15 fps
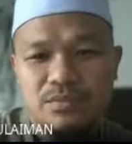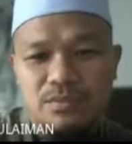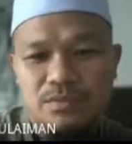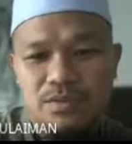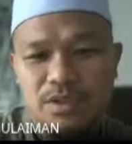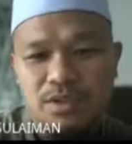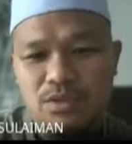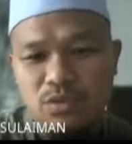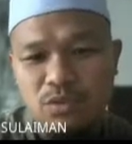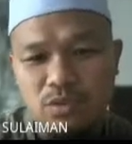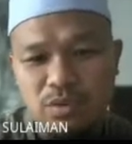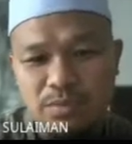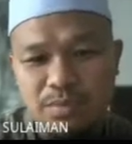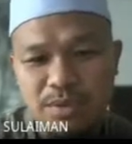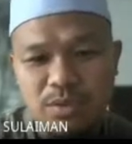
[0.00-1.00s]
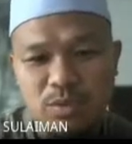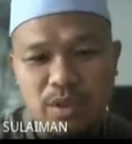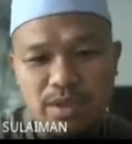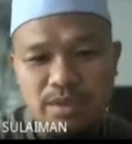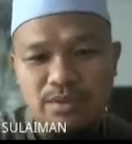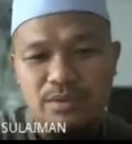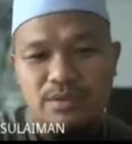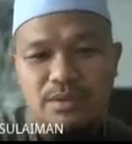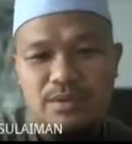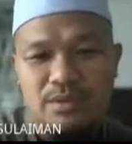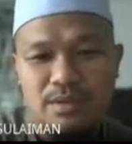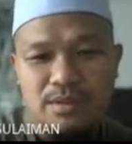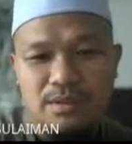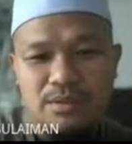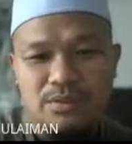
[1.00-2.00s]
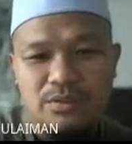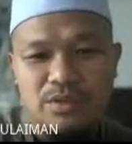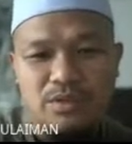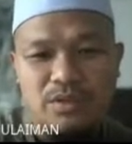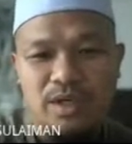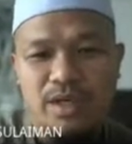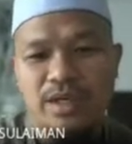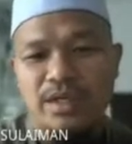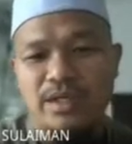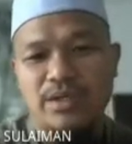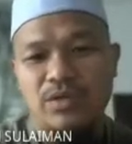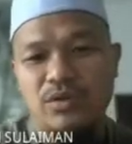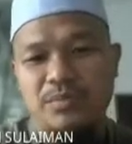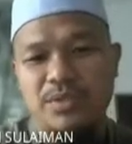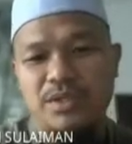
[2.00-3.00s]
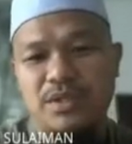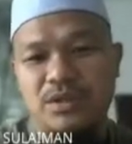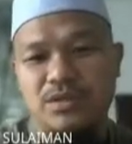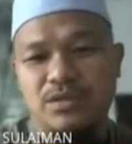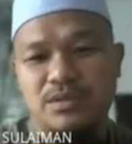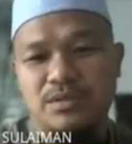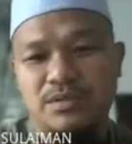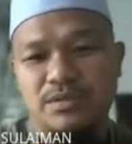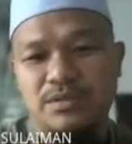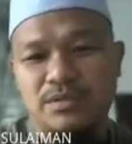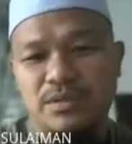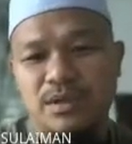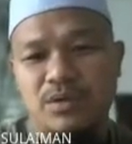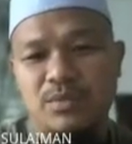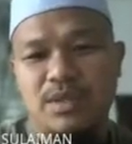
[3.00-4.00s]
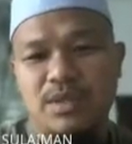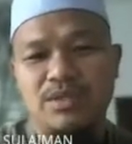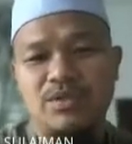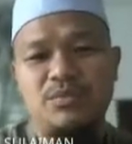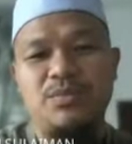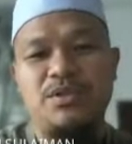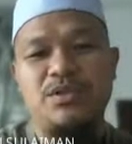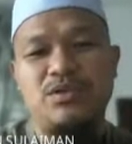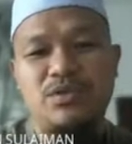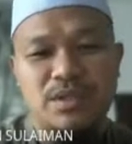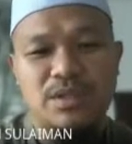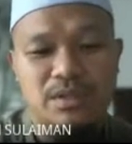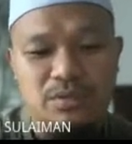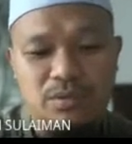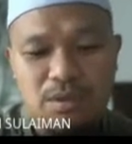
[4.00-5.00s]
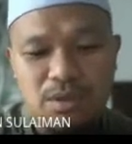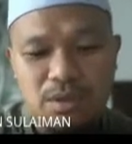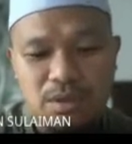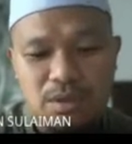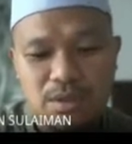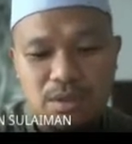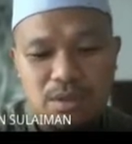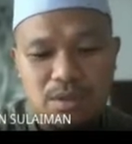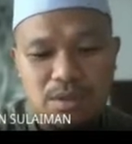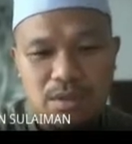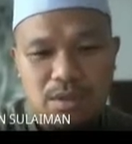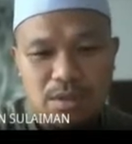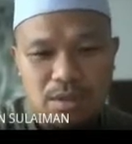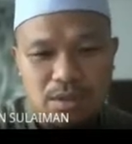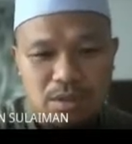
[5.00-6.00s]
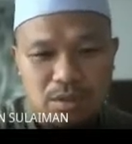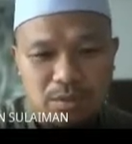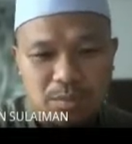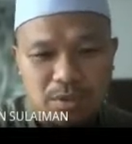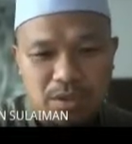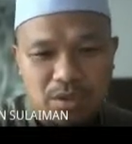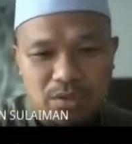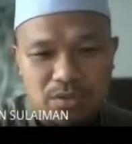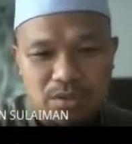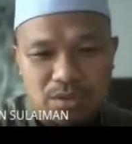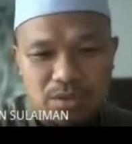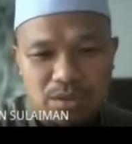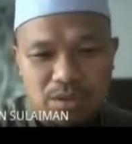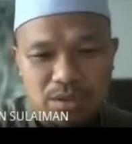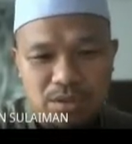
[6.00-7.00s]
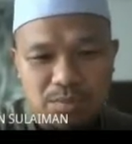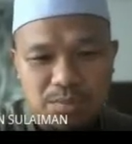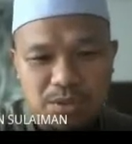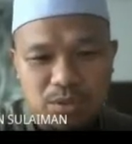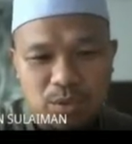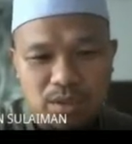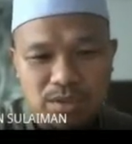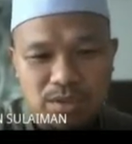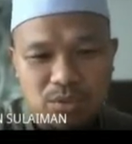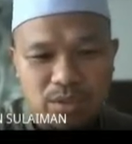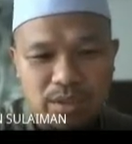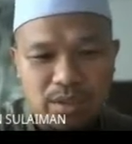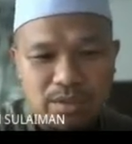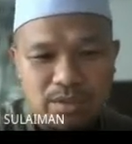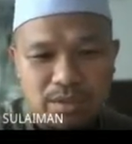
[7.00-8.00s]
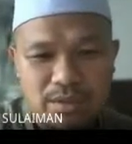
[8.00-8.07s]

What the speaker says: Okay, so P1 You need to calculate your P loss. How much your P loss now? Your P loss is P1 square.